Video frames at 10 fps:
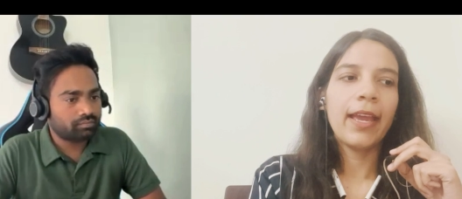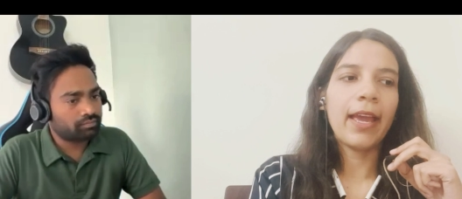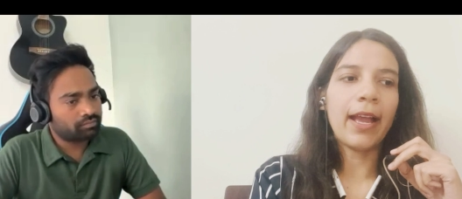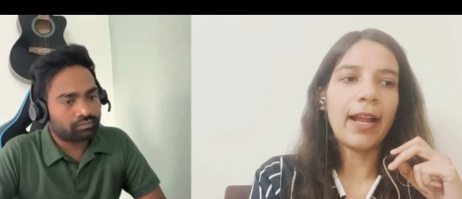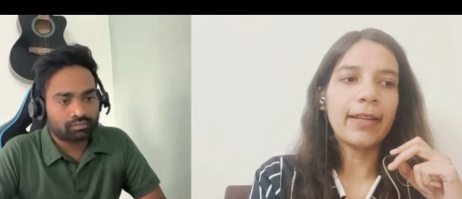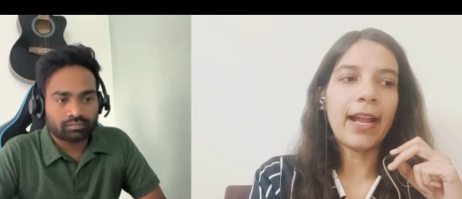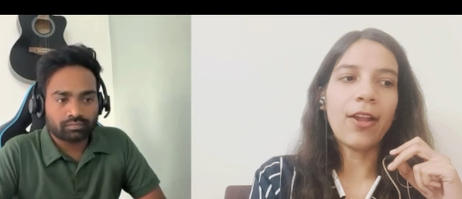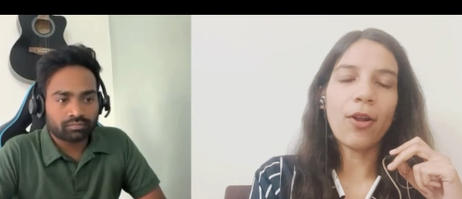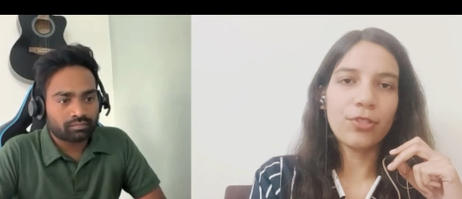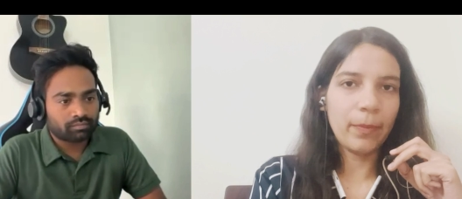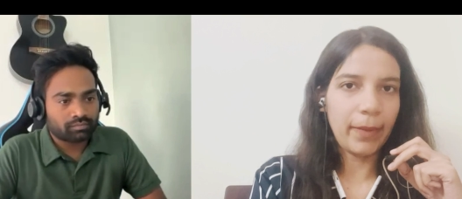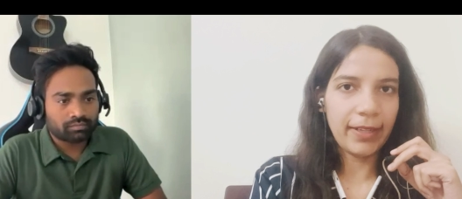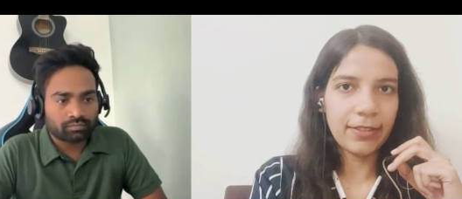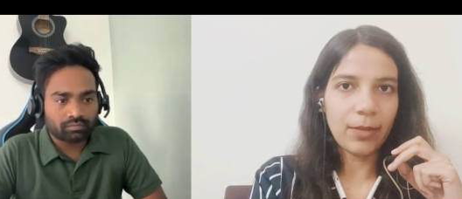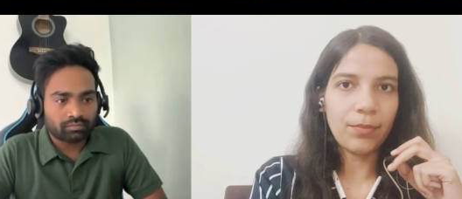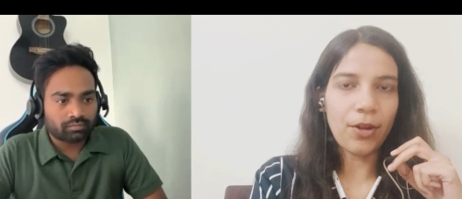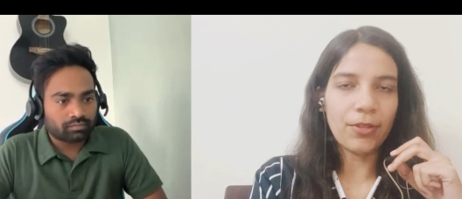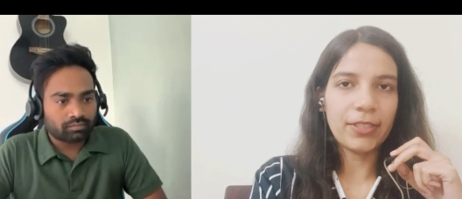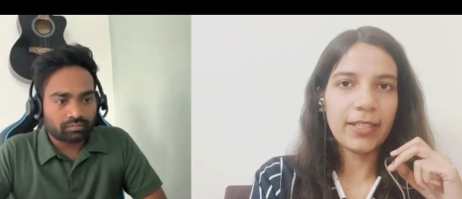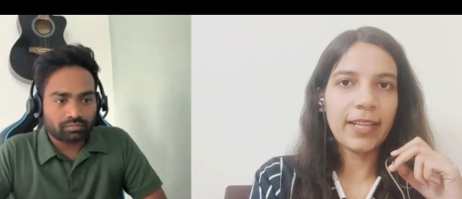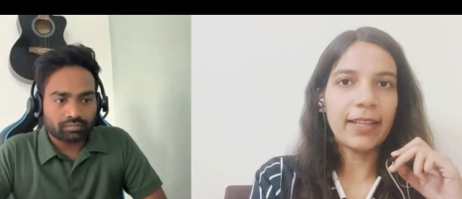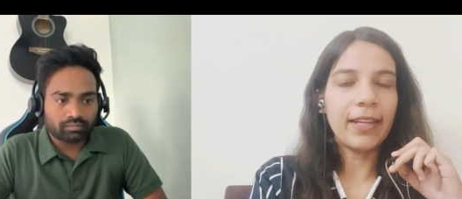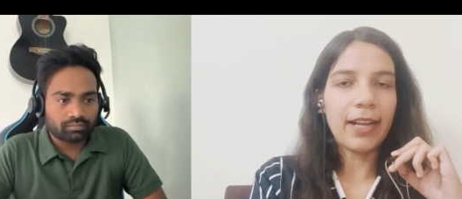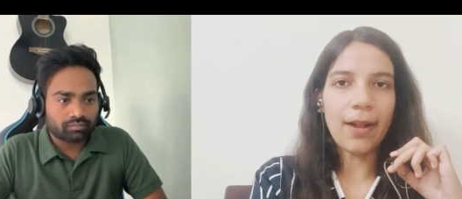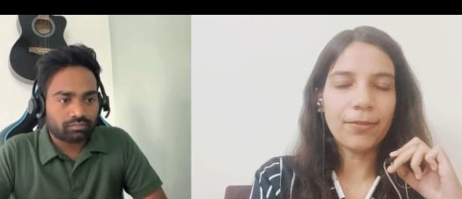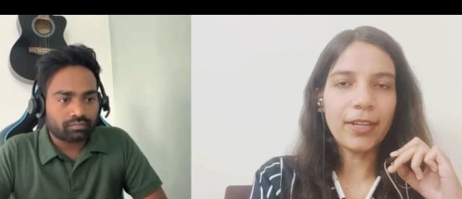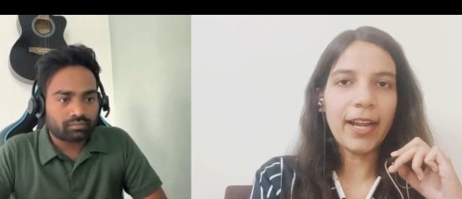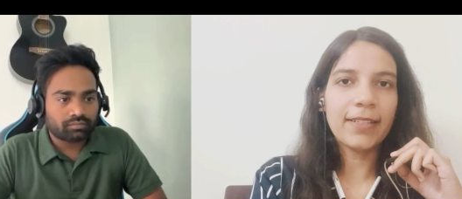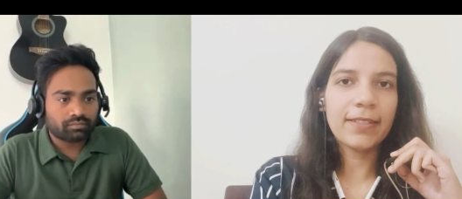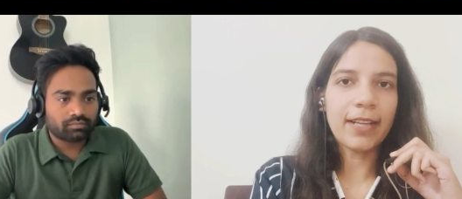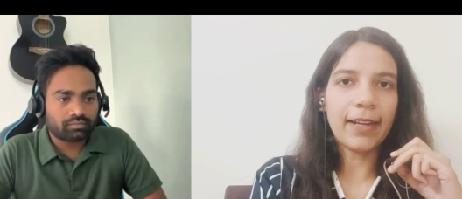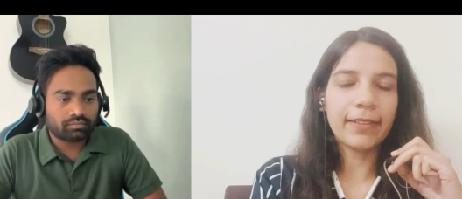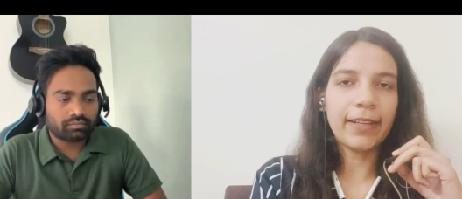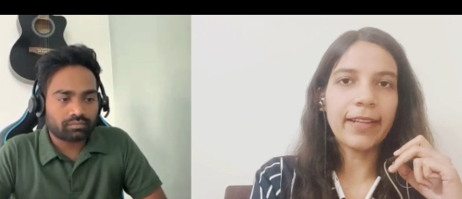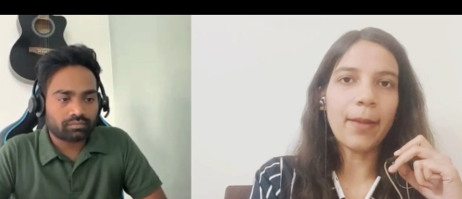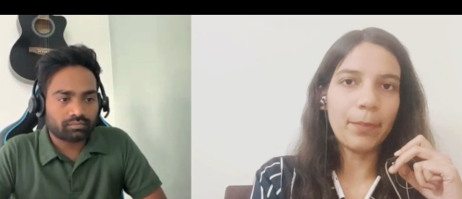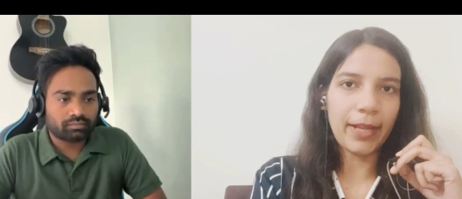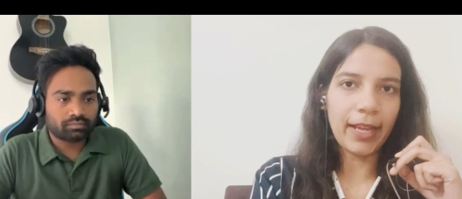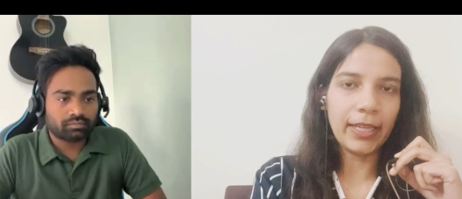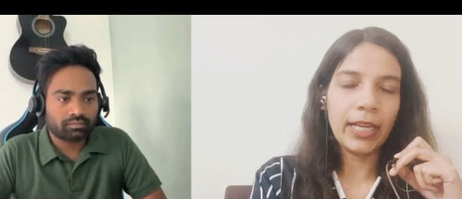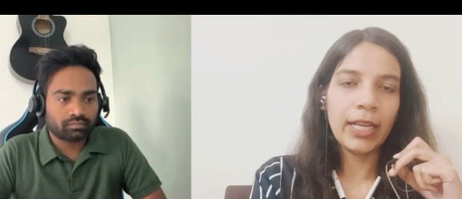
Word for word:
Speaker 1: And I also made some projects. And thereafter, I started applying.